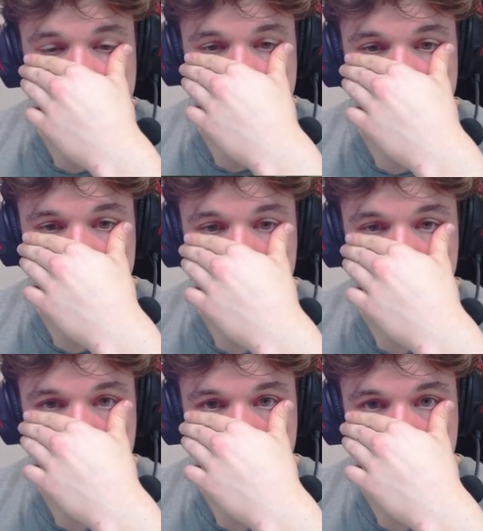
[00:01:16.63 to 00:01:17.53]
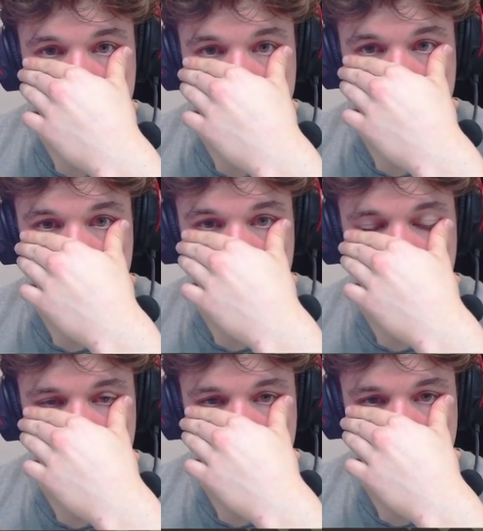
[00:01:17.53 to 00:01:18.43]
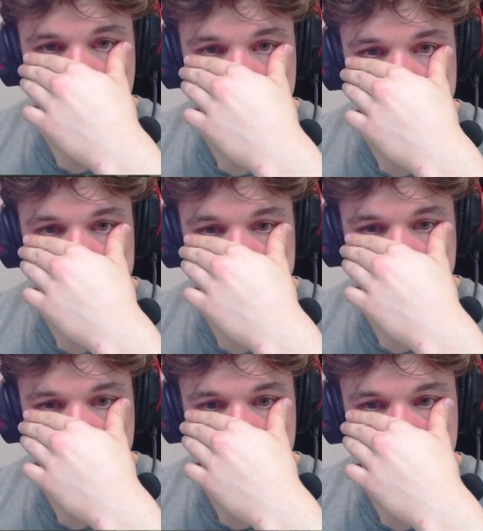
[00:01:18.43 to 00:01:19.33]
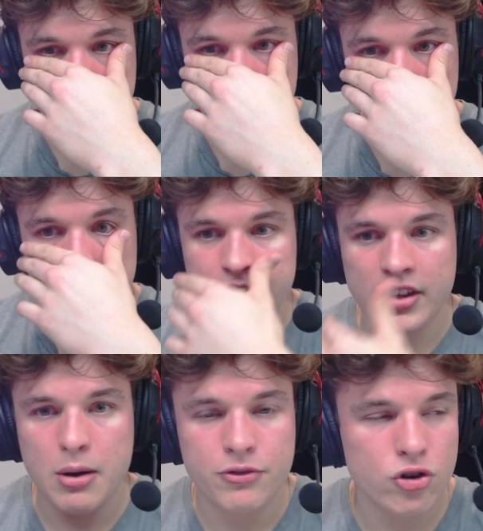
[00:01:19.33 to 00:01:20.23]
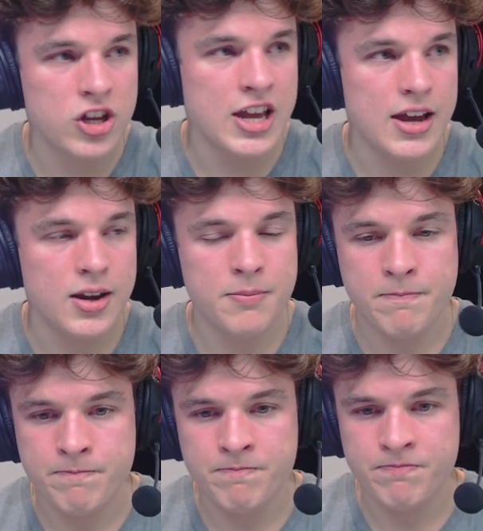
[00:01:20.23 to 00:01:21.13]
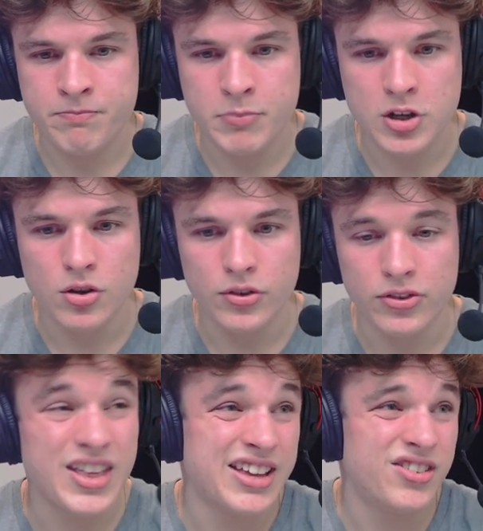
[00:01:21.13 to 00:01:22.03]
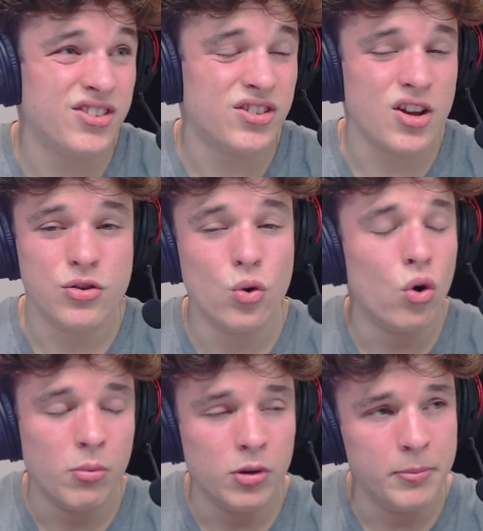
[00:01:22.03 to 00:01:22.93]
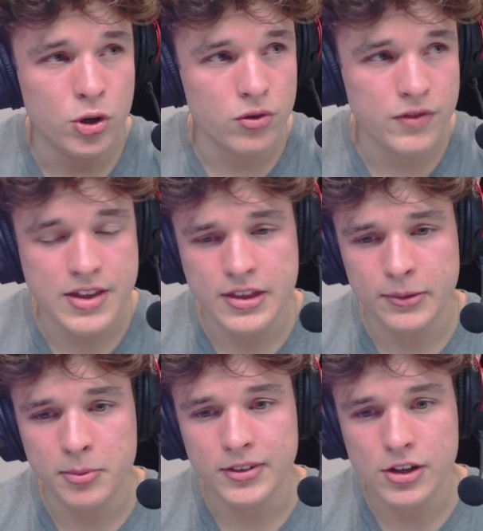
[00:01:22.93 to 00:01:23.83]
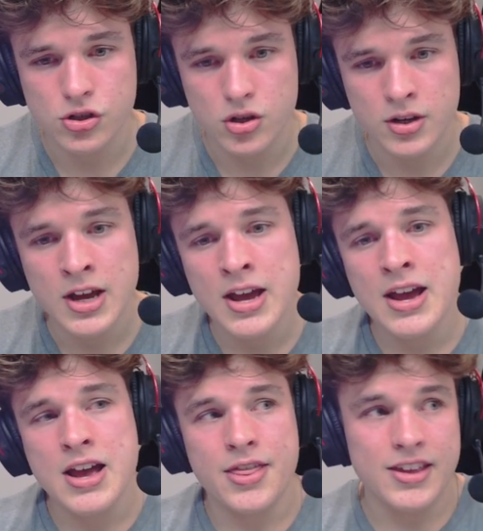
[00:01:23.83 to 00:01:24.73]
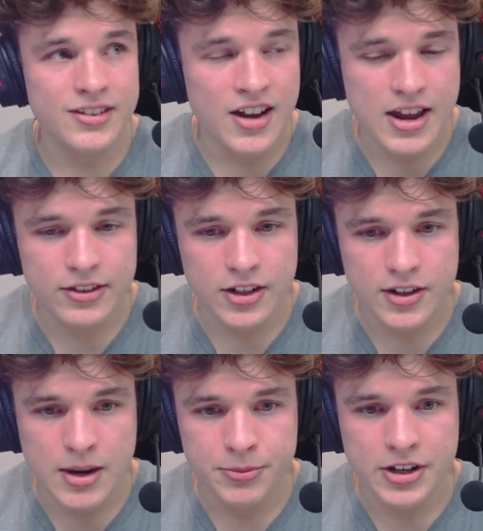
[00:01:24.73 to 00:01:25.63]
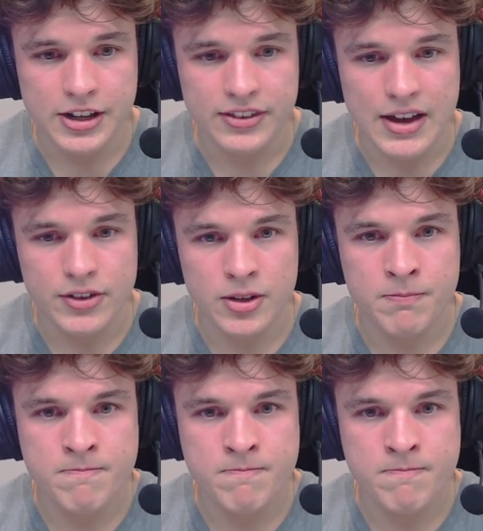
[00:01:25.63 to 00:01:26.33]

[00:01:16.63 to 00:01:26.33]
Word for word: Now, what are we going to do? Let's start with rook e8 because that's just a normal move in this position. This knight is going to come to d7.